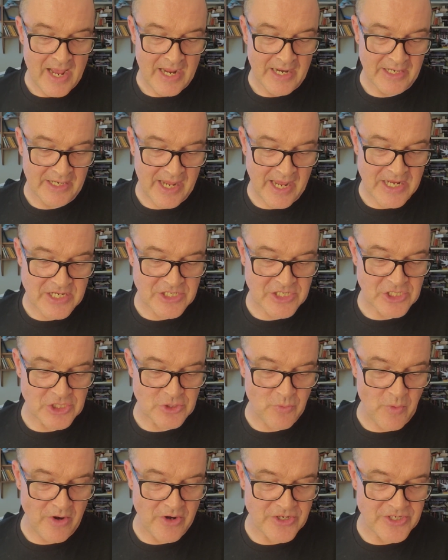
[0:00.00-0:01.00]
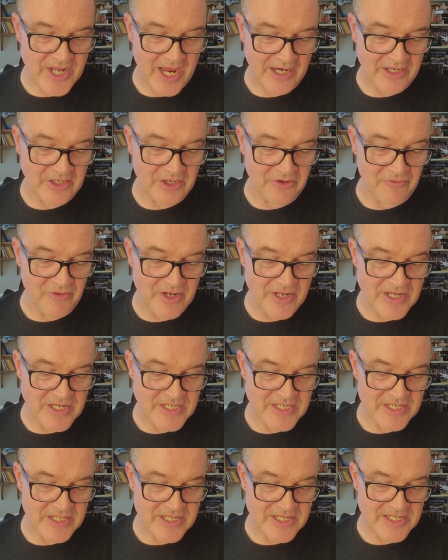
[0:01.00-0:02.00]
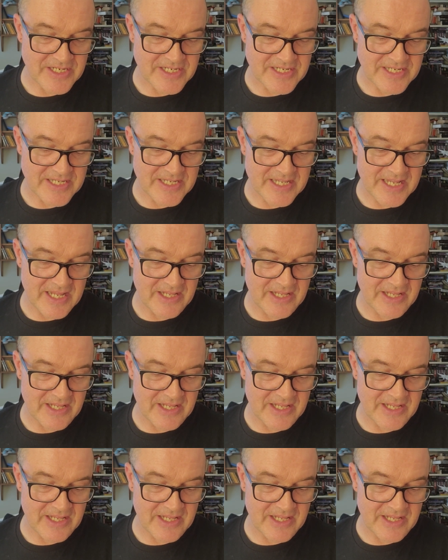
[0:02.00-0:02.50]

In cases where his activities in, this,